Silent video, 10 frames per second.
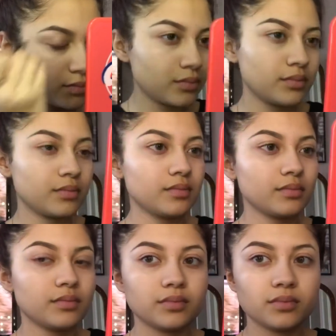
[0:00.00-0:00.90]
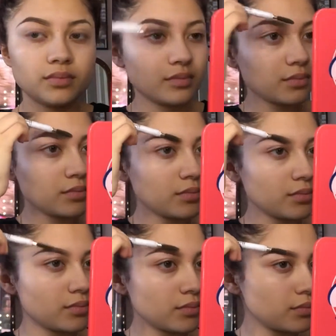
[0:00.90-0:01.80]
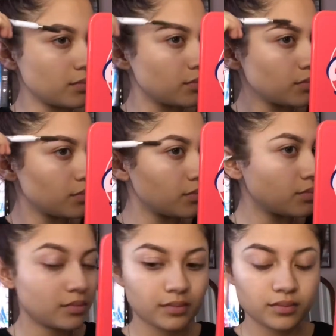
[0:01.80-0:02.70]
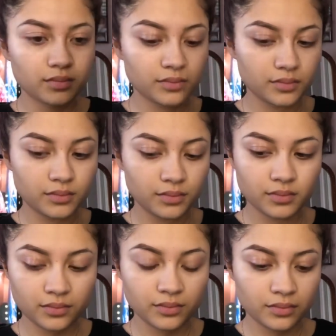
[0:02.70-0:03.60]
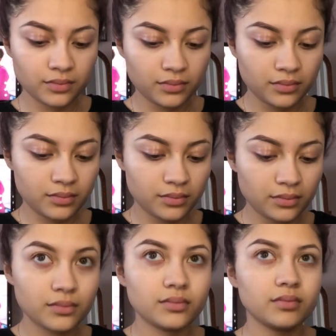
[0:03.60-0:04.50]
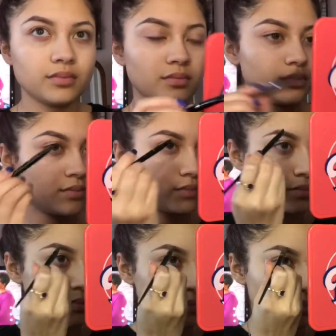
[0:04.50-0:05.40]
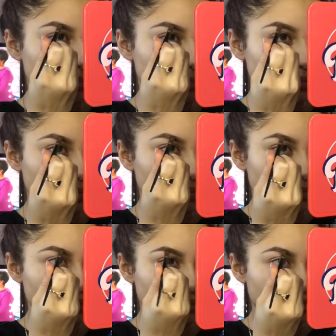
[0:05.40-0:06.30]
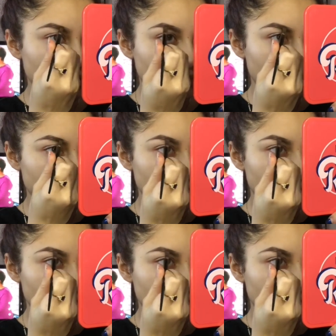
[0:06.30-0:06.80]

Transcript: putting that color everywhere. I brush down just to see where I have any other sparse areas.